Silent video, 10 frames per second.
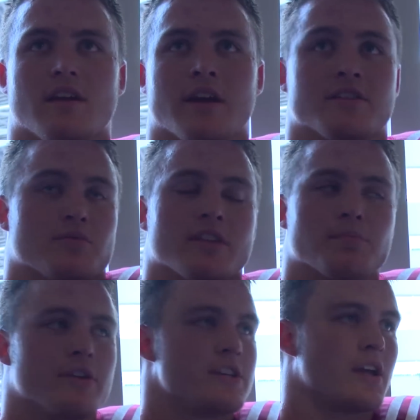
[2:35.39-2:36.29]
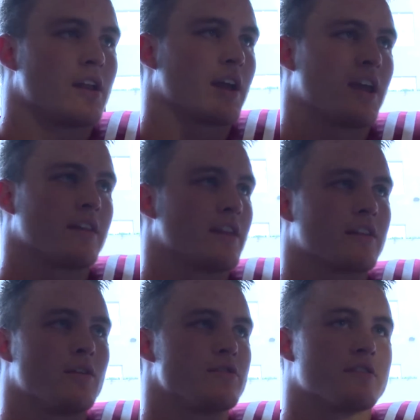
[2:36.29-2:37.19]
I just really appreciate it. I can't
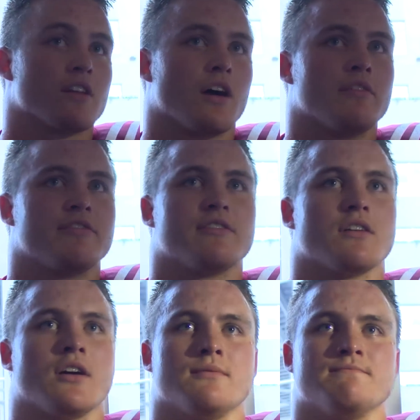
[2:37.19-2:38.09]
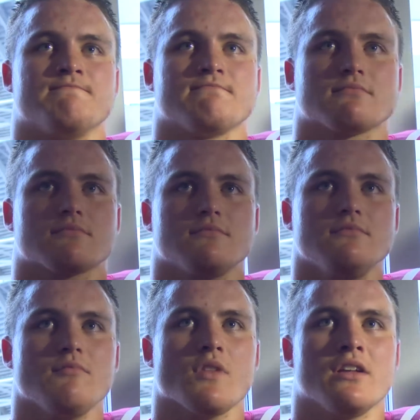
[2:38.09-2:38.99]
thank coaches enough.
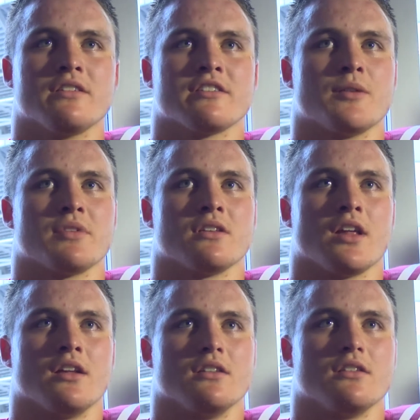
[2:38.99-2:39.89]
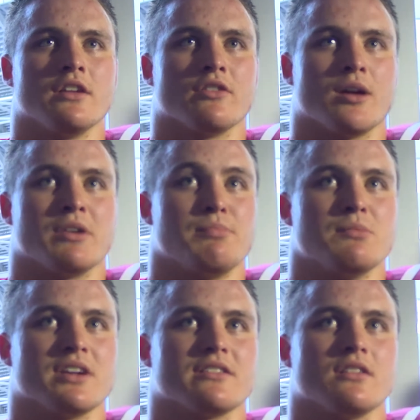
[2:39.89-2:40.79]
This is something that, you know, not many
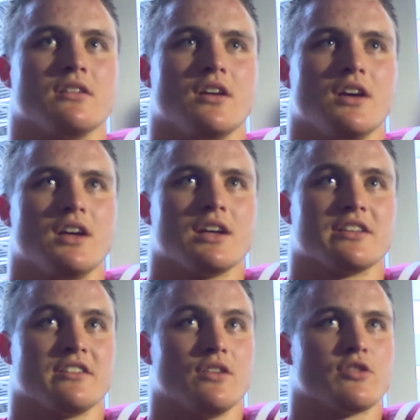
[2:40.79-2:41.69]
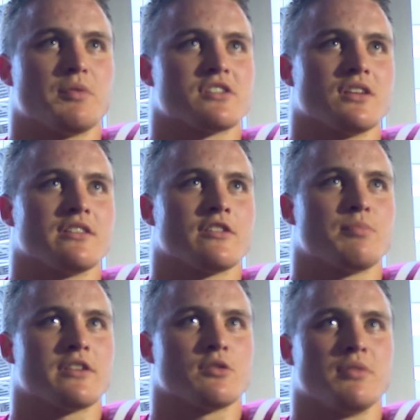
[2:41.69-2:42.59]
people get to do, especially at this
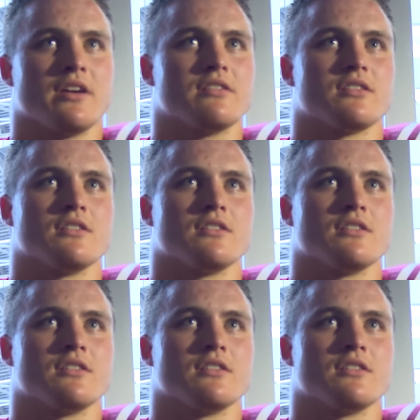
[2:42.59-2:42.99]
special place.